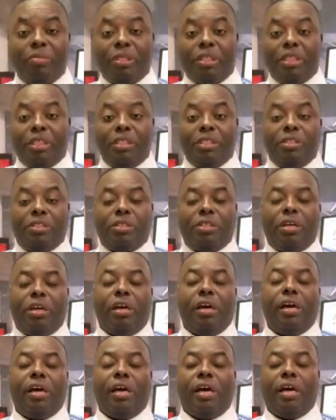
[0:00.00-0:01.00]
some of these
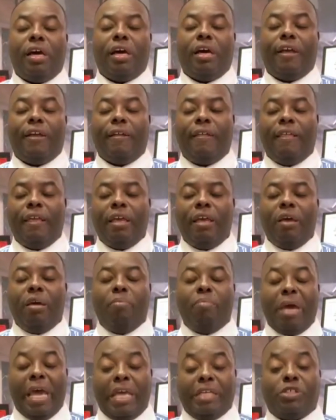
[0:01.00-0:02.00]

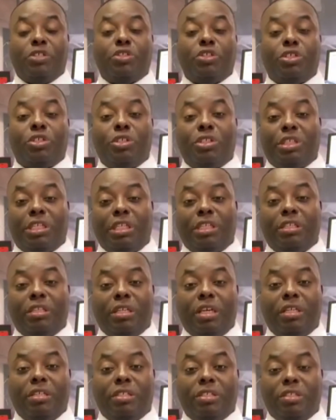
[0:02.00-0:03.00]
passengers
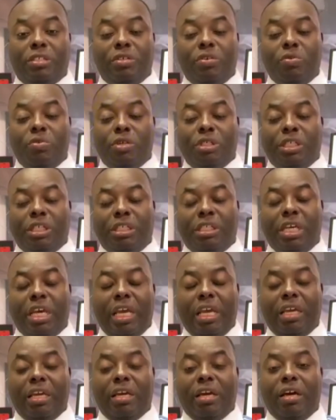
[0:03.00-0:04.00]
that's going to
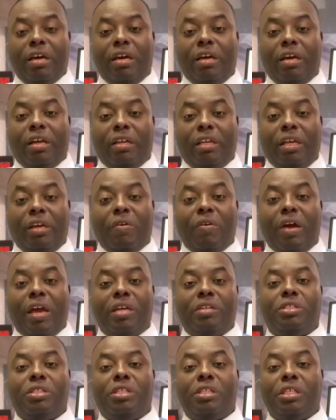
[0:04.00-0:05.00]
take legal
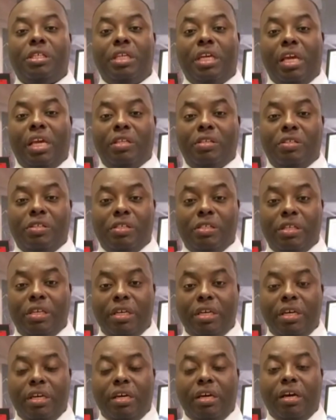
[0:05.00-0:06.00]
action against
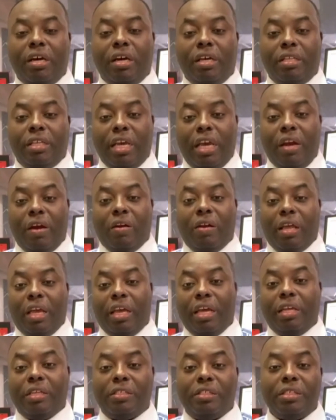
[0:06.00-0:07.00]
the
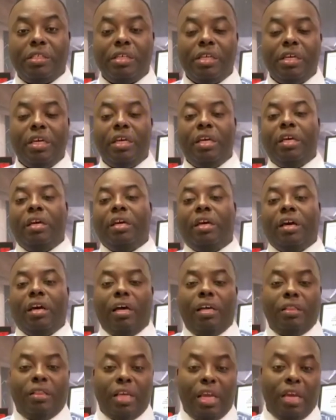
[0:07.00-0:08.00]
airlines,
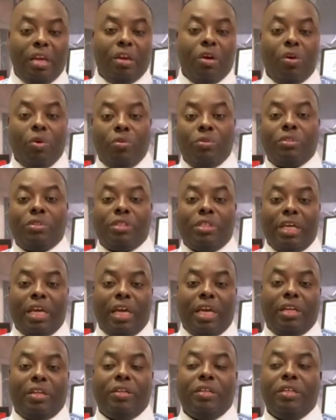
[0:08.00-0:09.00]
they note
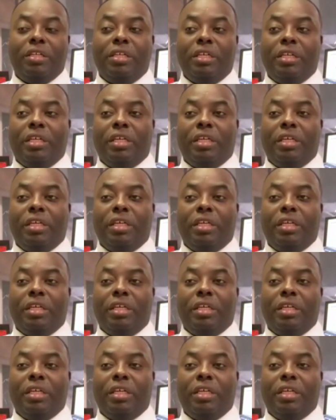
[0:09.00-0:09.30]
that